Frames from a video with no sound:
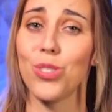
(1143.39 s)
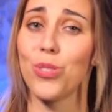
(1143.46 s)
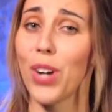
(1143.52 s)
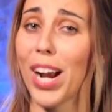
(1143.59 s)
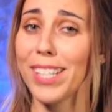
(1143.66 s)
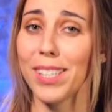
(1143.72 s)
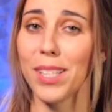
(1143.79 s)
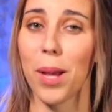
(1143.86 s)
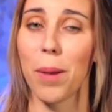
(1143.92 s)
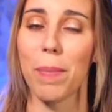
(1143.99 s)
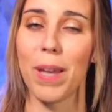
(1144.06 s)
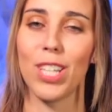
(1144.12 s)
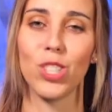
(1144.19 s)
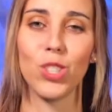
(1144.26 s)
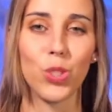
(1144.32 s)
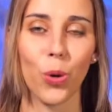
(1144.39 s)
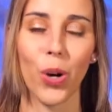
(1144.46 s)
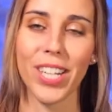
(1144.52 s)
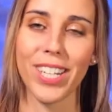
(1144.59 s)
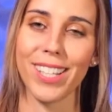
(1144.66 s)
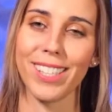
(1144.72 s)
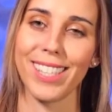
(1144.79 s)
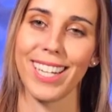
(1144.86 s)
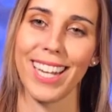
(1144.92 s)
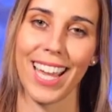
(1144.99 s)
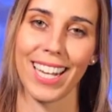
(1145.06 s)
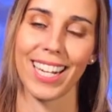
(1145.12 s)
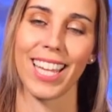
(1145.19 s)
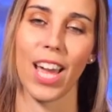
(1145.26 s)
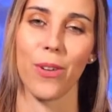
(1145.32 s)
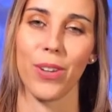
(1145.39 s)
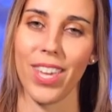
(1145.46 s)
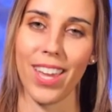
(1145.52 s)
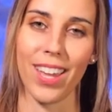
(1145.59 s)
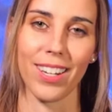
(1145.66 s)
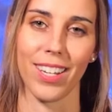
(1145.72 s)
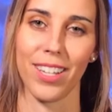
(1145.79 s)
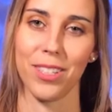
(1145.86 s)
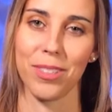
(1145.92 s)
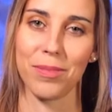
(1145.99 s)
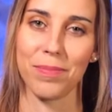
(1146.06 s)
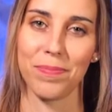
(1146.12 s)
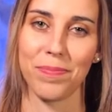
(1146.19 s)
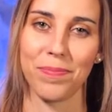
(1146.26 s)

dress up, and join us in handing out candy.